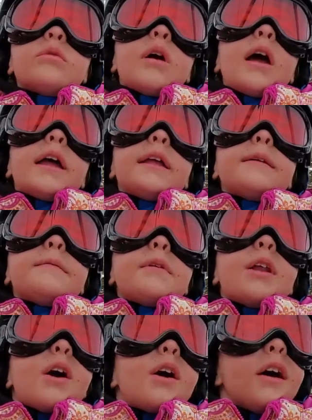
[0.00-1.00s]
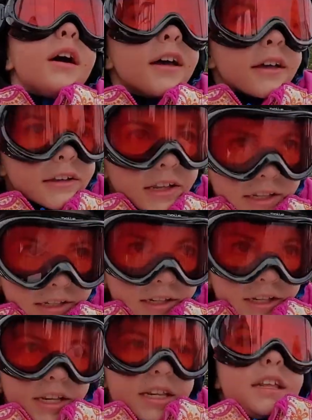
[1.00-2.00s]
Are you? You have
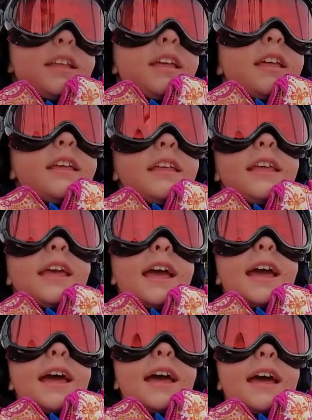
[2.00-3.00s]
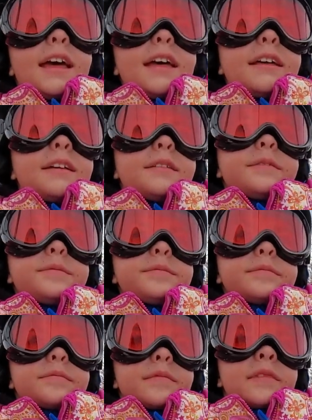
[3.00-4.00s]
overcome it? Yeah. Good.
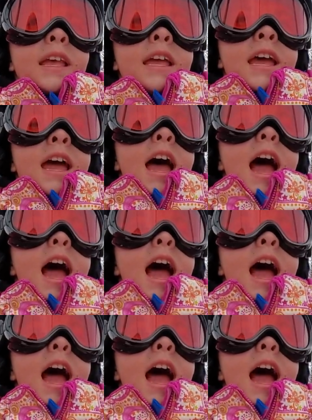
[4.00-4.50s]
Because guess what?